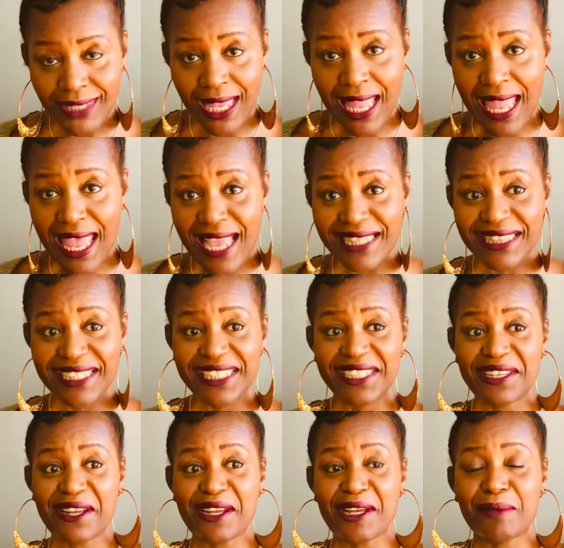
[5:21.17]
at
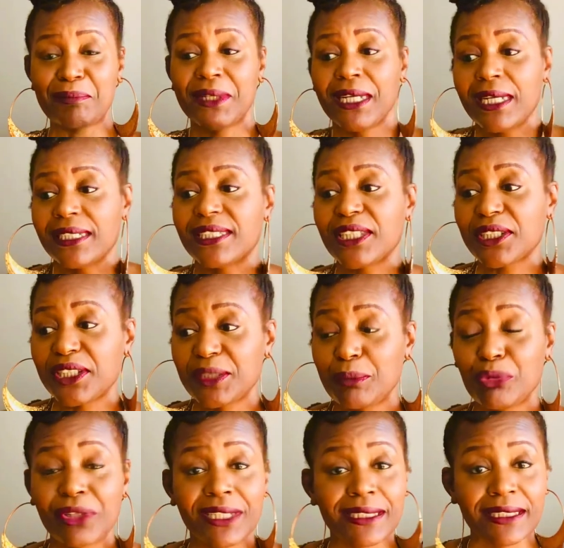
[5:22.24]
the Dudley
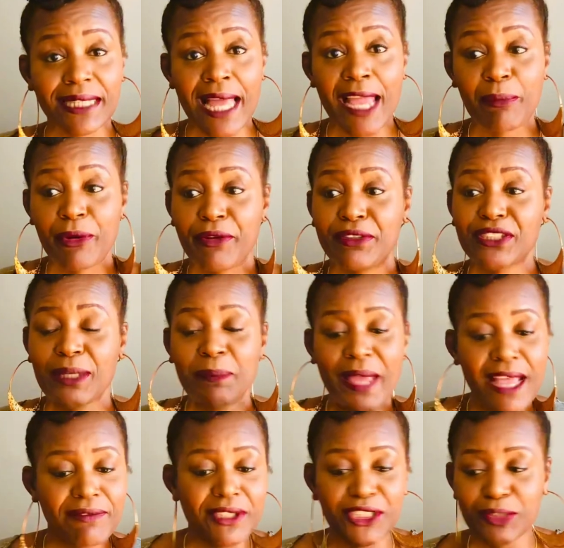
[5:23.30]
Branch Library. So I'm
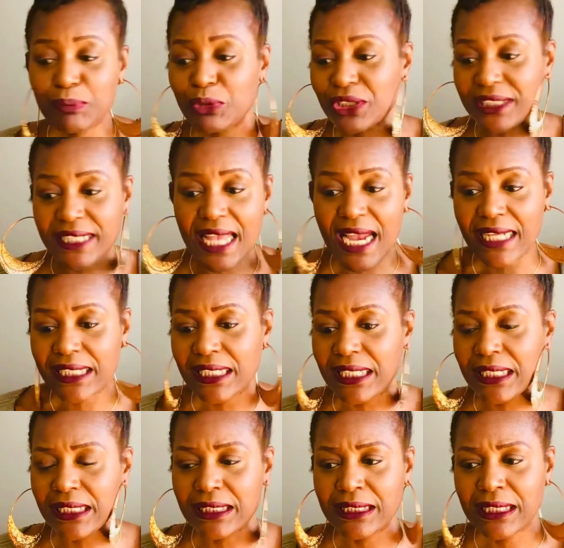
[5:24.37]
having this book
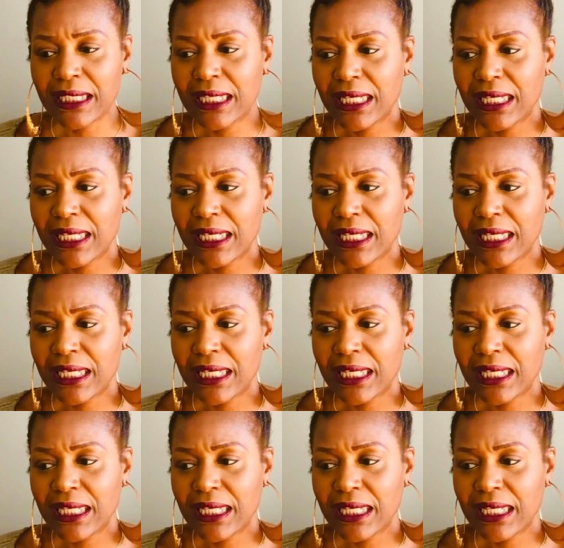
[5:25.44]
signing,